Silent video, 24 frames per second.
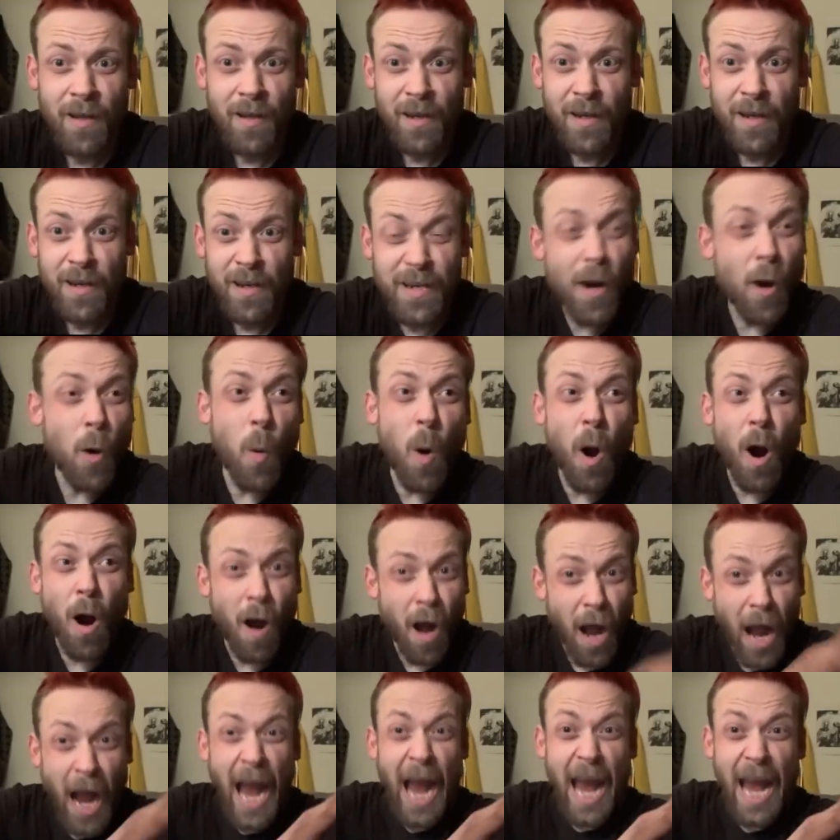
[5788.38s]
You know what?
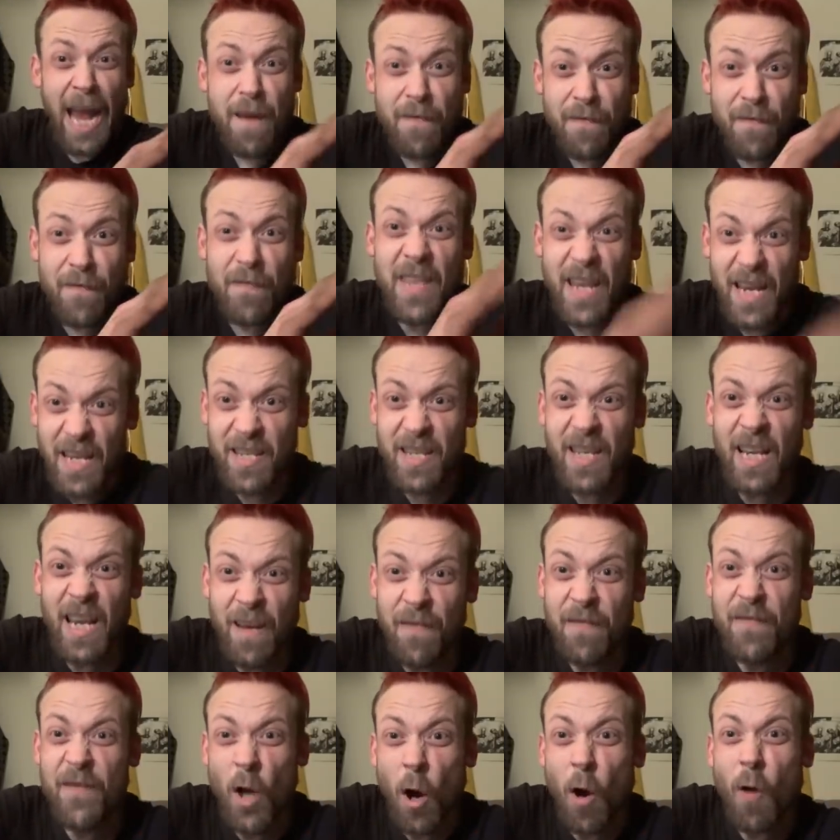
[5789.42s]

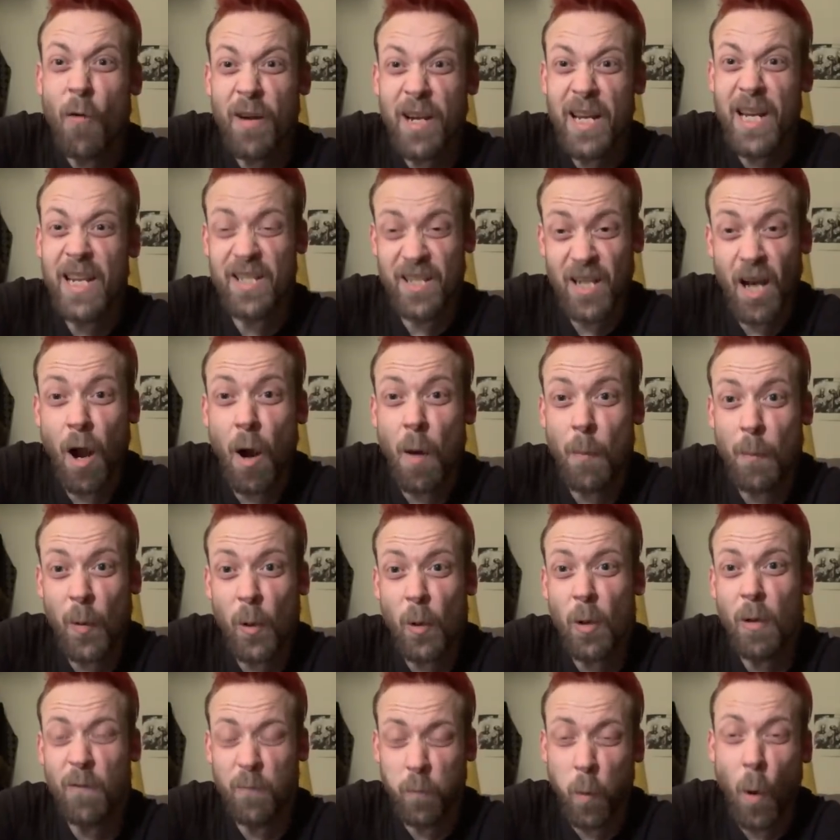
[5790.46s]
If you're an example
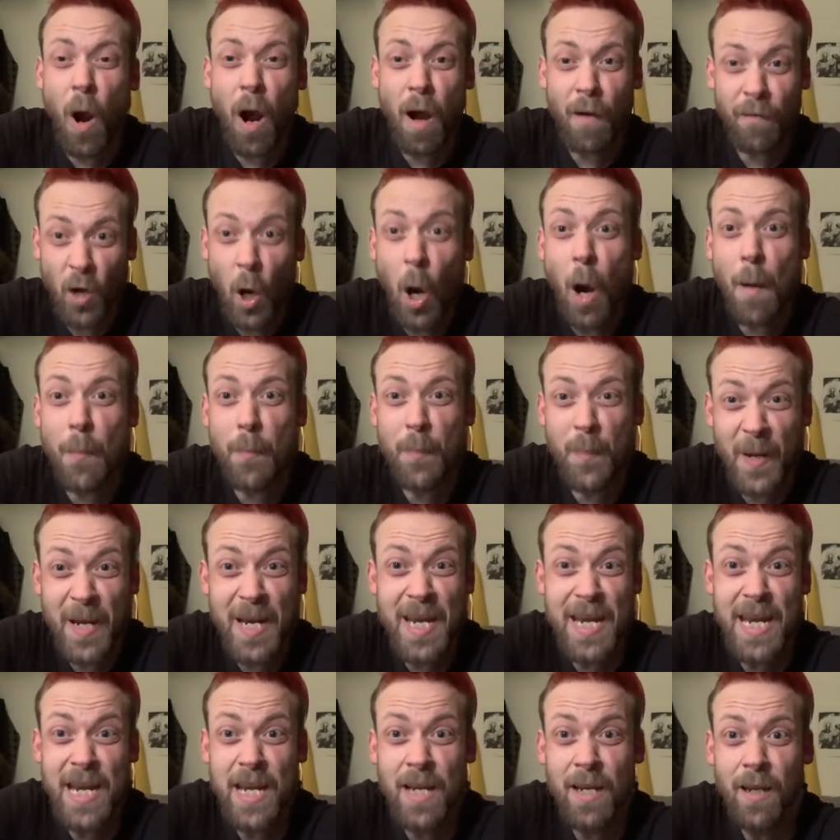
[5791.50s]
of what I've got to
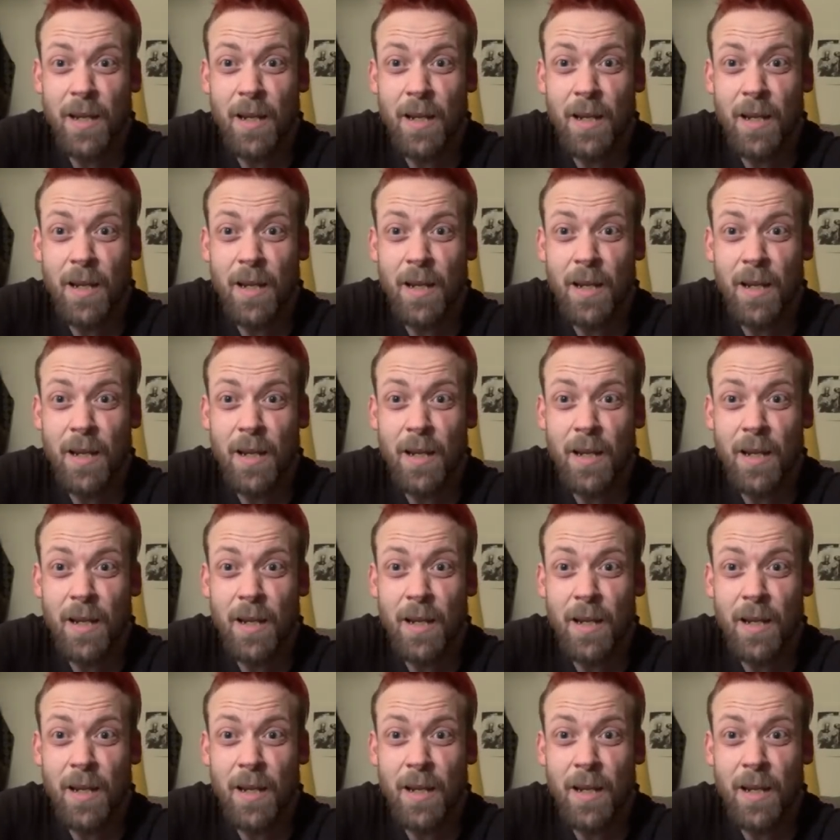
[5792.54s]
be,